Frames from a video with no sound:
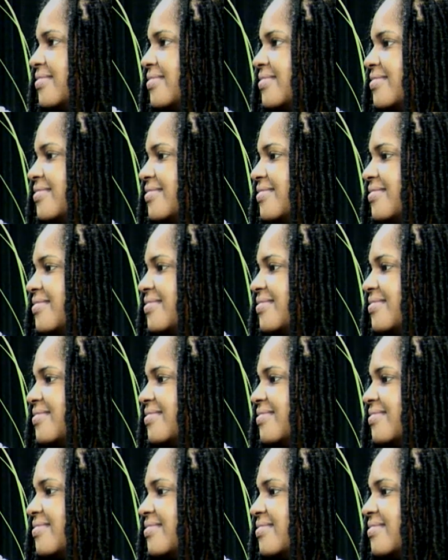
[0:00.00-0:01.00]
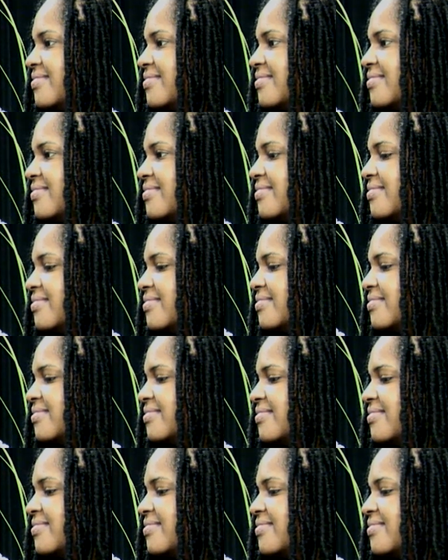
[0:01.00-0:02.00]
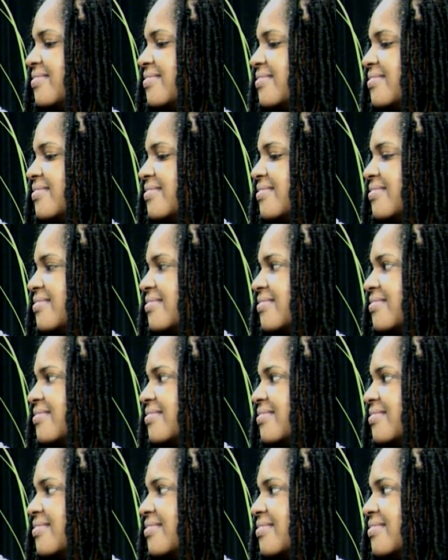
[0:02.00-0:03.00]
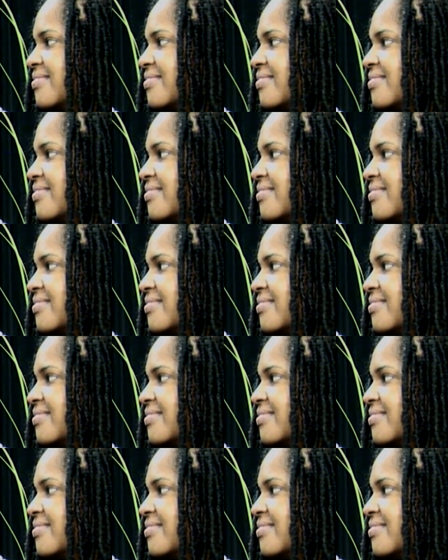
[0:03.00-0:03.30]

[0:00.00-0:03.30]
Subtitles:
No words are spoken by the person on screen.